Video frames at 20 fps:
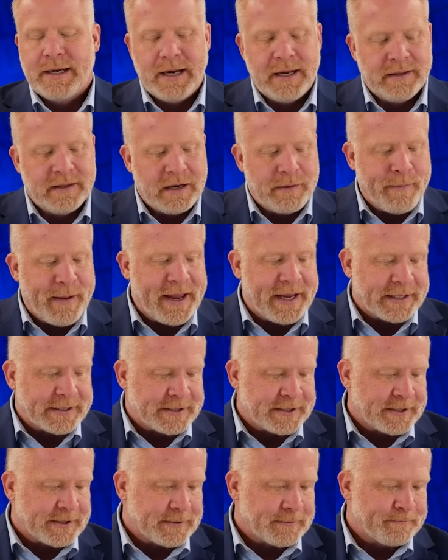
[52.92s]
in the
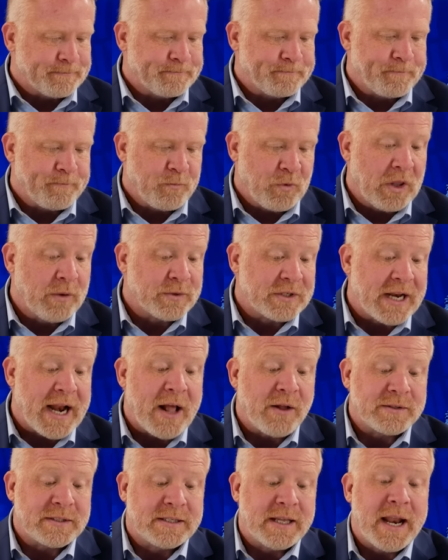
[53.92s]
debates. Well, it was
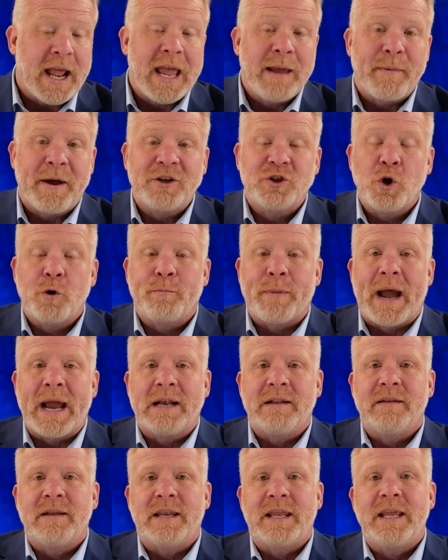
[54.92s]
announced today by Joe
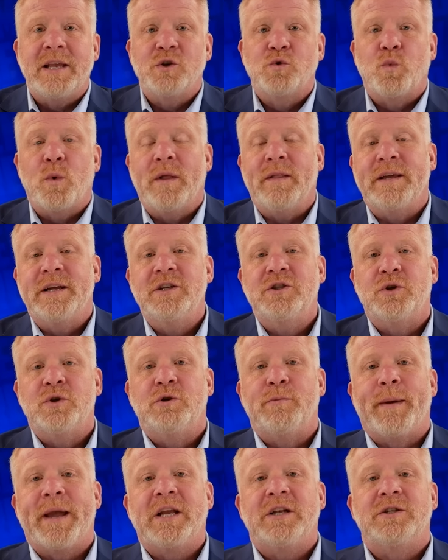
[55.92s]
Biden that he is willing to
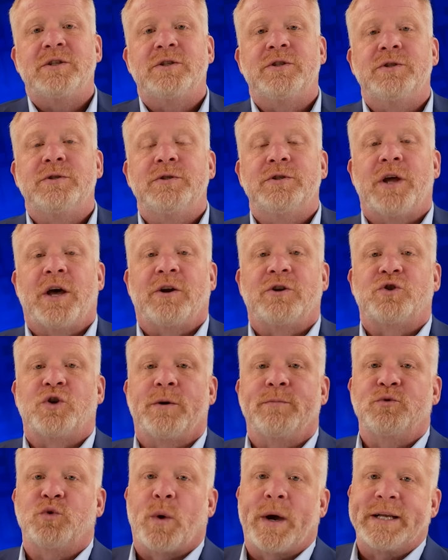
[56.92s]
debate Donald
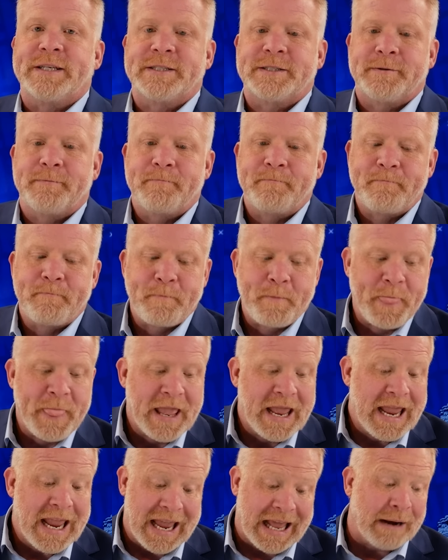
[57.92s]
Trump twice.
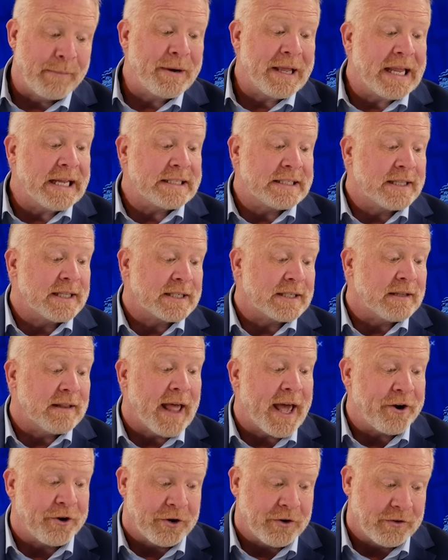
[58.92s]
And I'm going to get to this
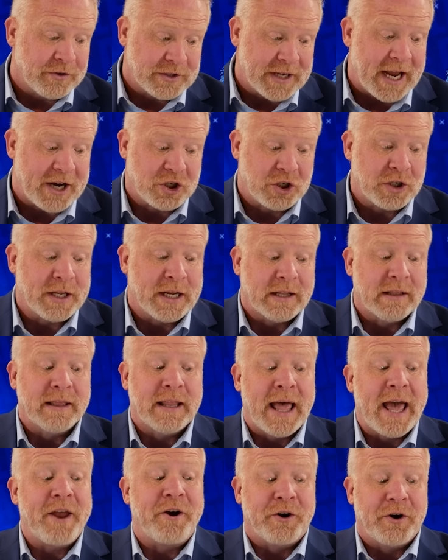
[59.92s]
letter. There's actually a
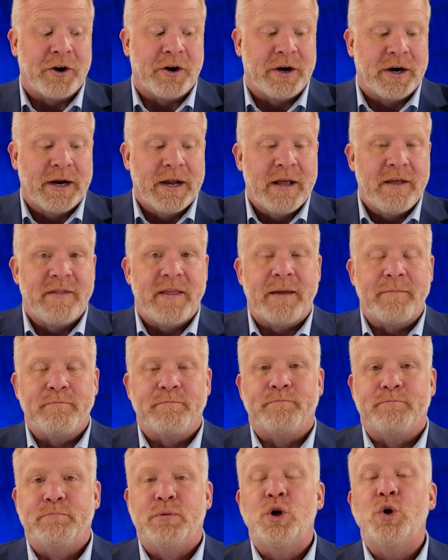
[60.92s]
letter
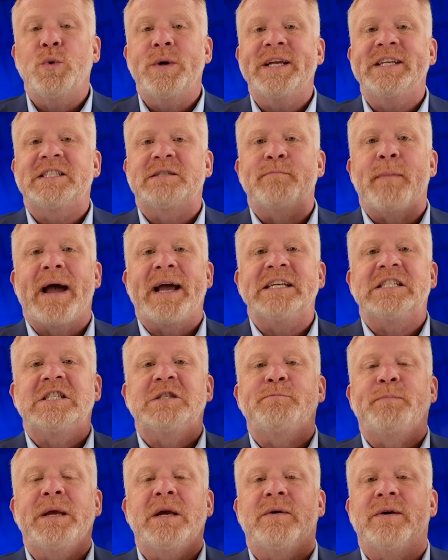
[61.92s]
that buoys my
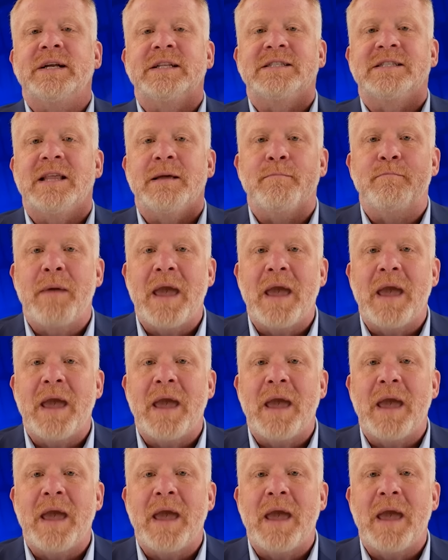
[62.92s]
spirits that